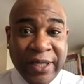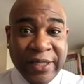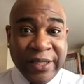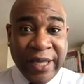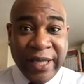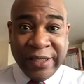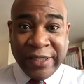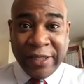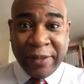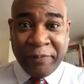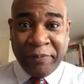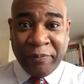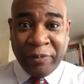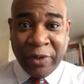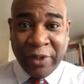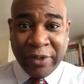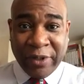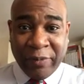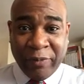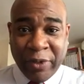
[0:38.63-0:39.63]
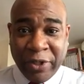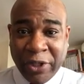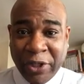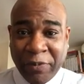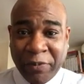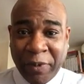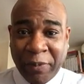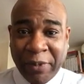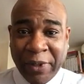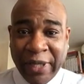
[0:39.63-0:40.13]
Yes, the
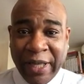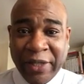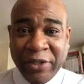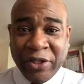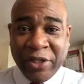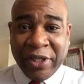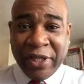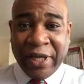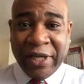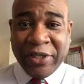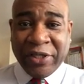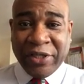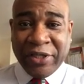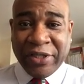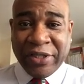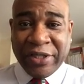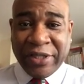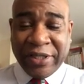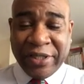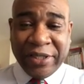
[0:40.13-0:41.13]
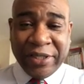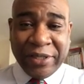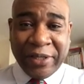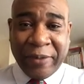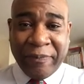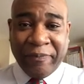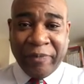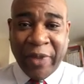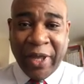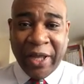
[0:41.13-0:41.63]
British public education
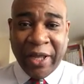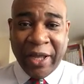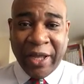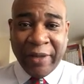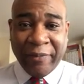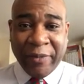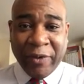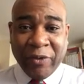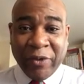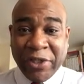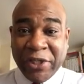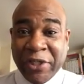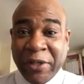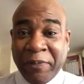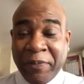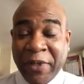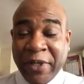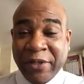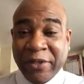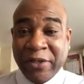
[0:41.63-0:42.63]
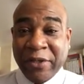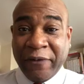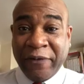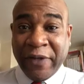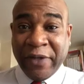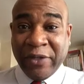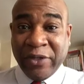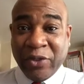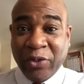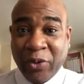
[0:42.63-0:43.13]
system. I'm a recipient of
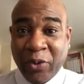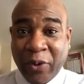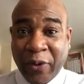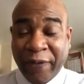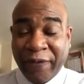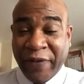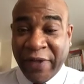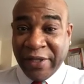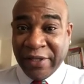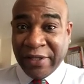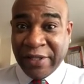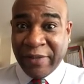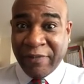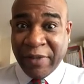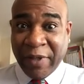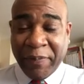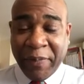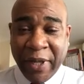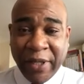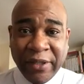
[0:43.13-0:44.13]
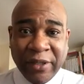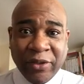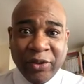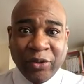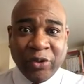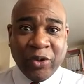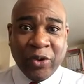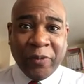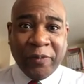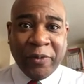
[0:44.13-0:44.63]
it or a victim, depending
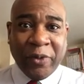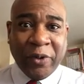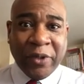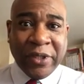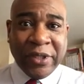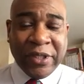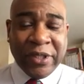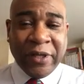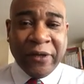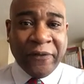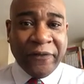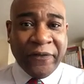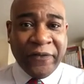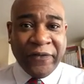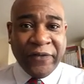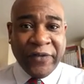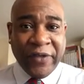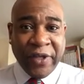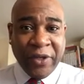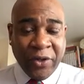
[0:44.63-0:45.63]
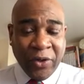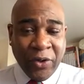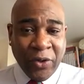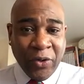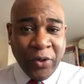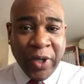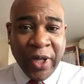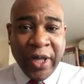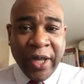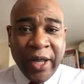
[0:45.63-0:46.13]
on your point of
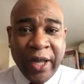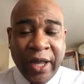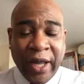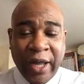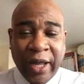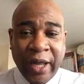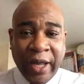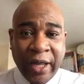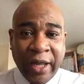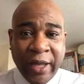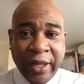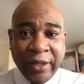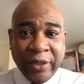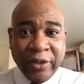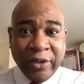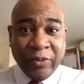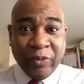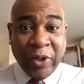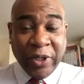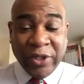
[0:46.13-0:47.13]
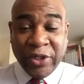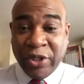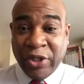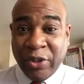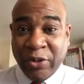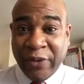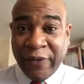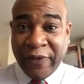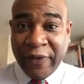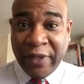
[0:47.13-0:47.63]
view. Went to
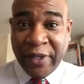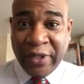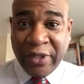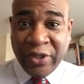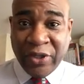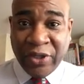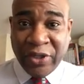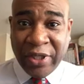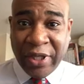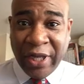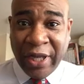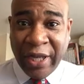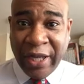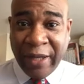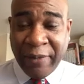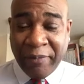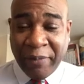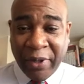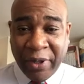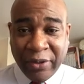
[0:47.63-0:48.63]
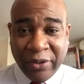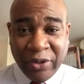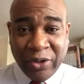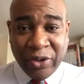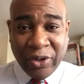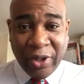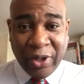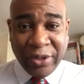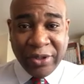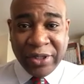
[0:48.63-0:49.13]
university, but
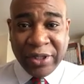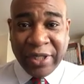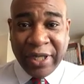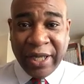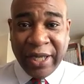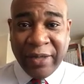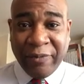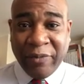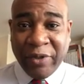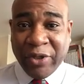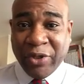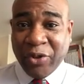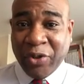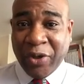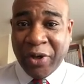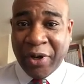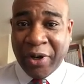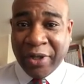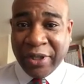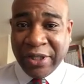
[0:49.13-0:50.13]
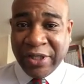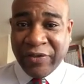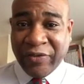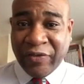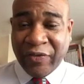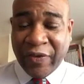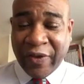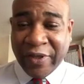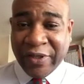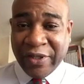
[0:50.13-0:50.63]
not Cambridge or
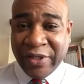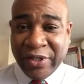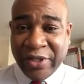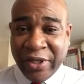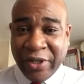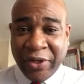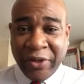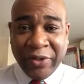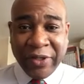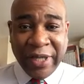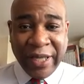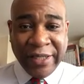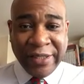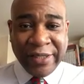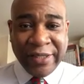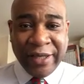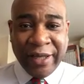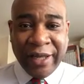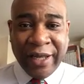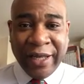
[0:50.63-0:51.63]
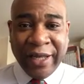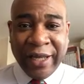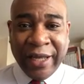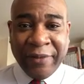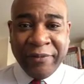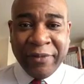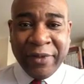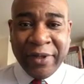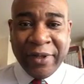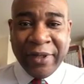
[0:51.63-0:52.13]
Oxford. So yes, I
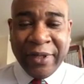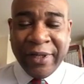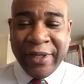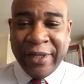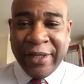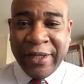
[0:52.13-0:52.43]
am a